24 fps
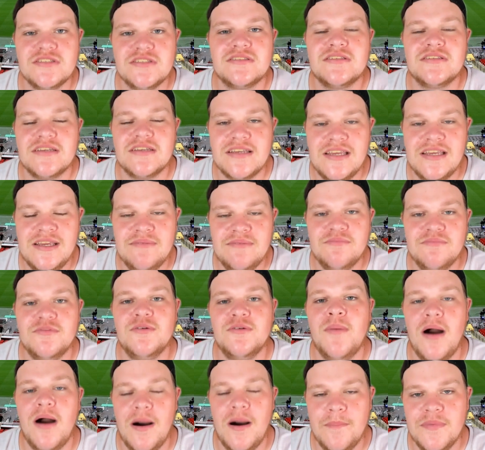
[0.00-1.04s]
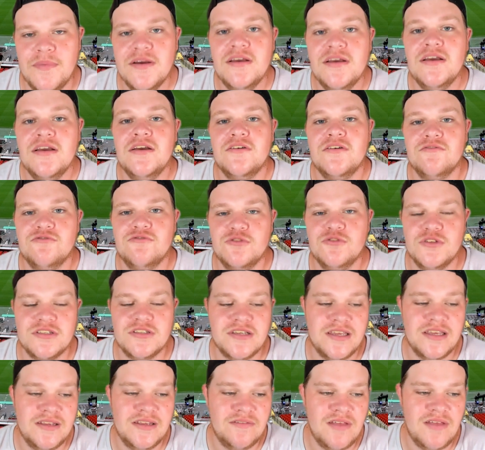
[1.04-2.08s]
to keep them up through the
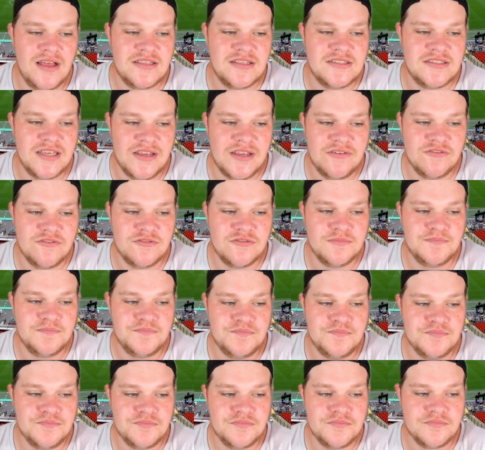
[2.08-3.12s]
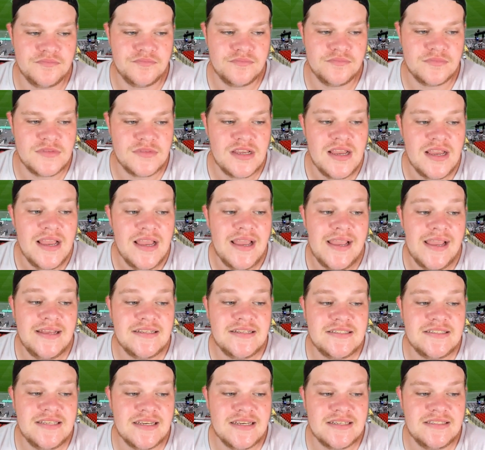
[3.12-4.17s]
skin of their teeth. In
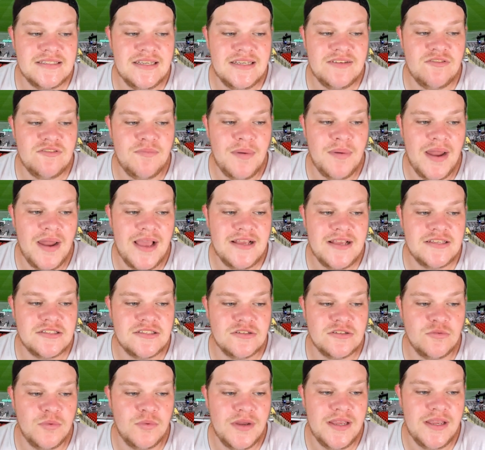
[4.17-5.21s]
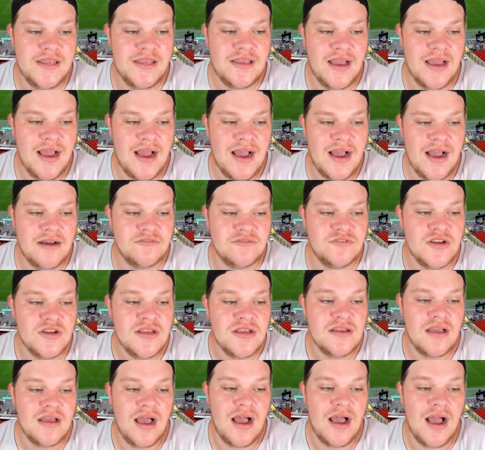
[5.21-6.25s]
16th place, we have
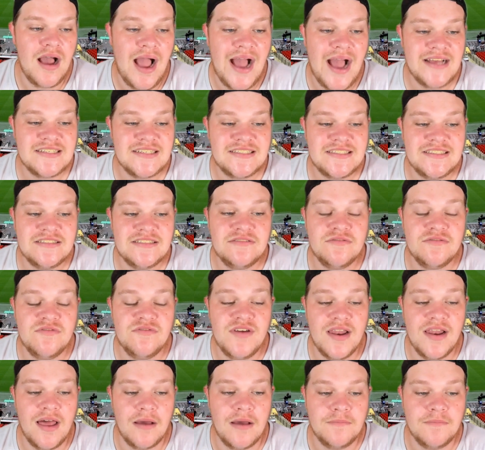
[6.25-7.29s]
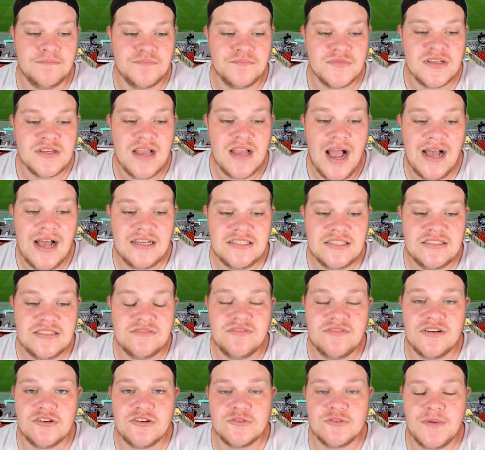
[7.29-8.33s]
Aston Villa. Aston
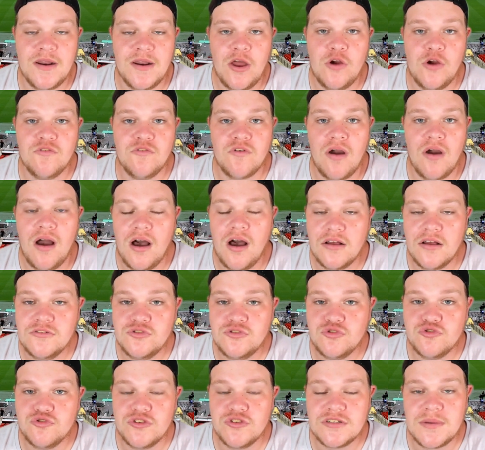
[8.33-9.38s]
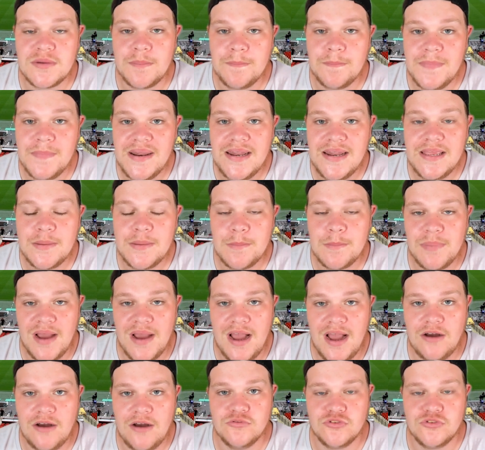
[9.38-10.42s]
Villa have spent over £100 million
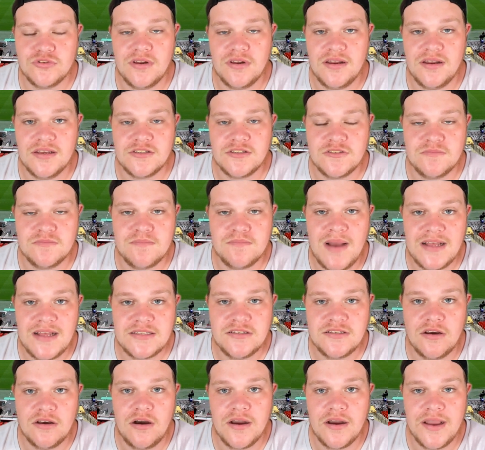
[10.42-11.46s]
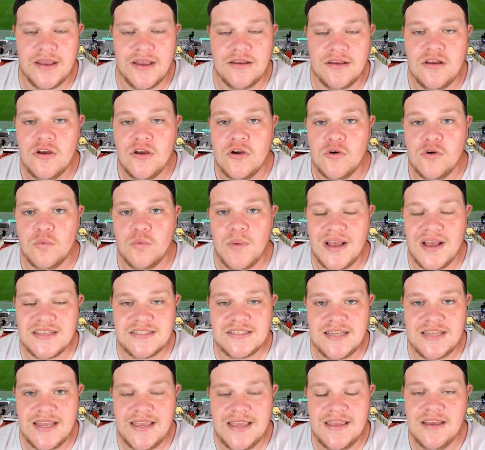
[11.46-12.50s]
on the likes of Matt Targett,
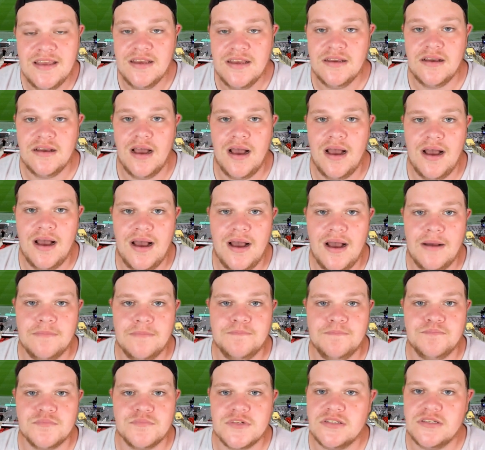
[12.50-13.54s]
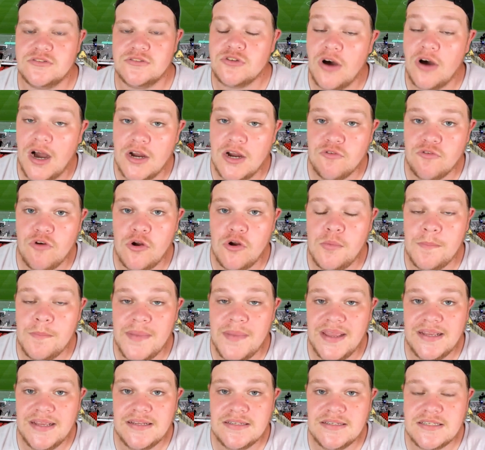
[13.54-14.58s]
Wesley, Tyrone
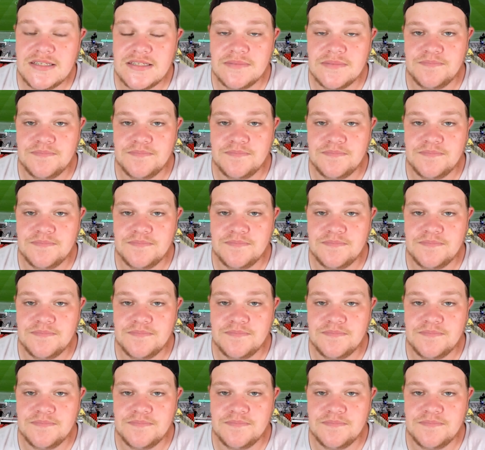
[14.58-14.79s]
Mings.